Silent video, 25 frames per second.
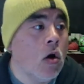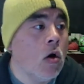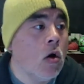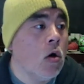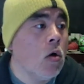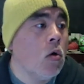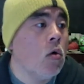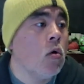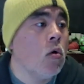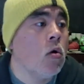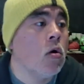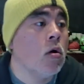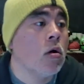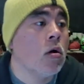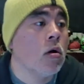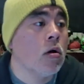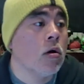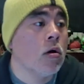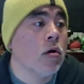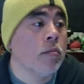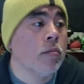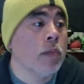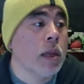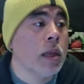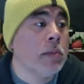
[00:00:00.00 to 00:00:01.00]

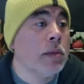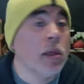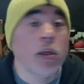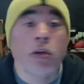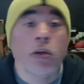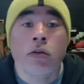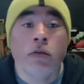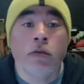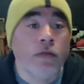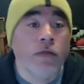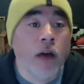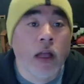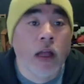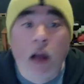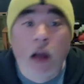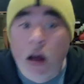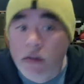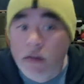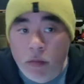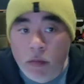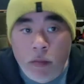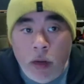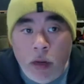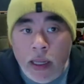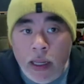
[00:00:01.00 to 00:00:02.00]
or maybe you fell off
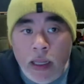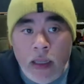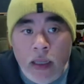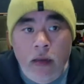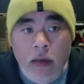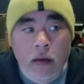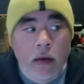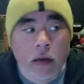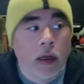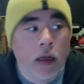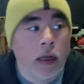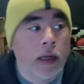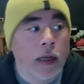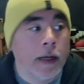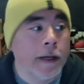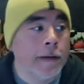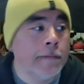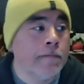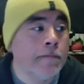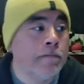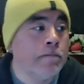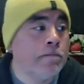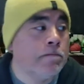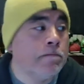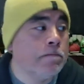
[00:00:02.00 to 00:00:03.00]
a bike.
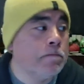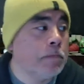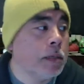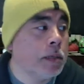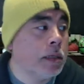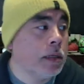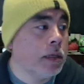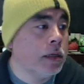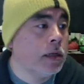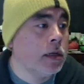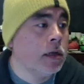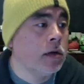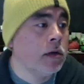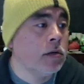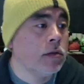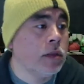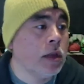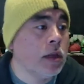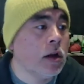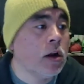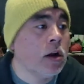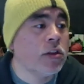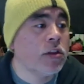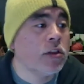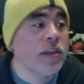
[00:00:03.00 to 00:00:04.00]
But
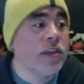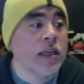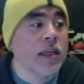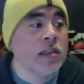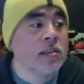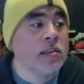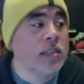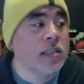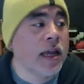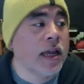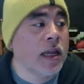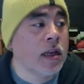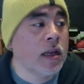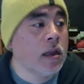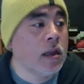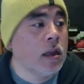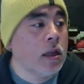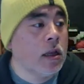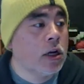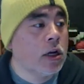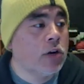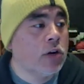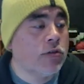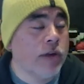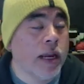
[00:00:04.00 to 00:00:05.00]
there are things that
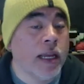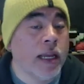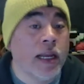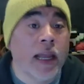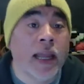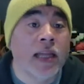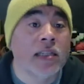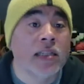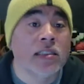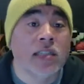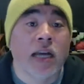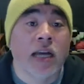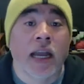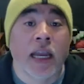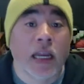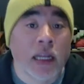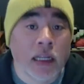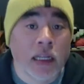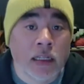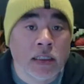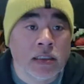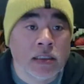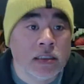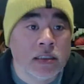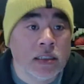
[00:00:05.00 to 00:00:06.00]
create
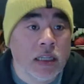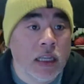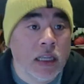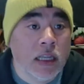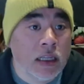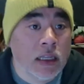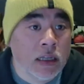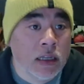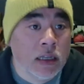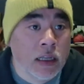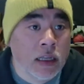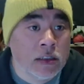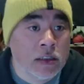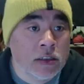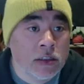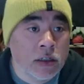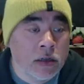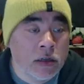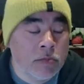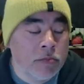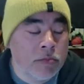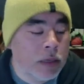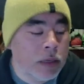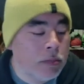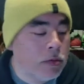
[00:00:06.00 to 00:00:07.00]
anxieties in
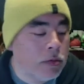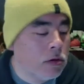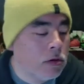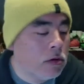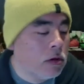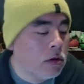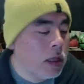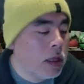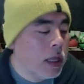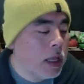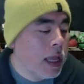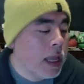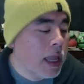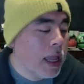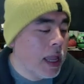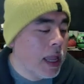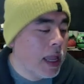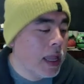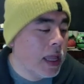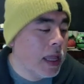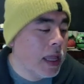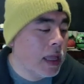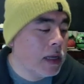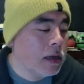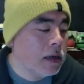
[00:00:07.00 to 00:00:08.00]
certain people,
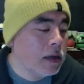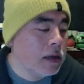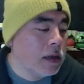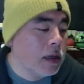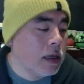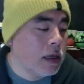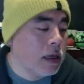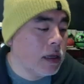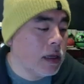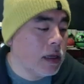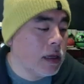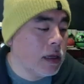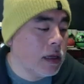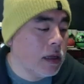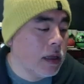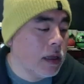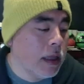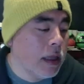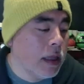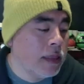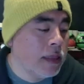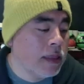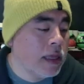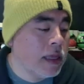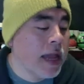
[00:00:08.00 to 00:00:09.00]
and
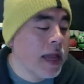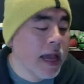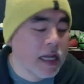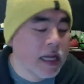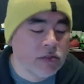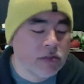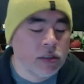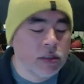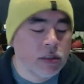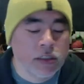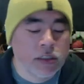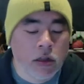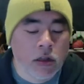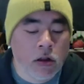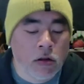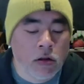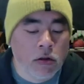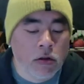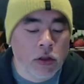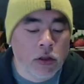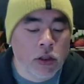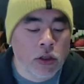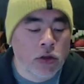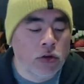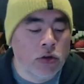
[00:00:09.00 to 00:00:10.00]
then as a result,
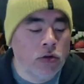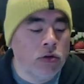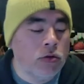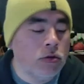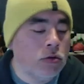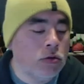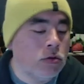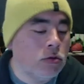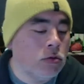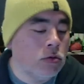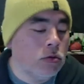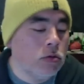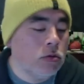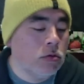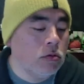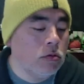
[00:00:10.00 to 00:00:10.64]
you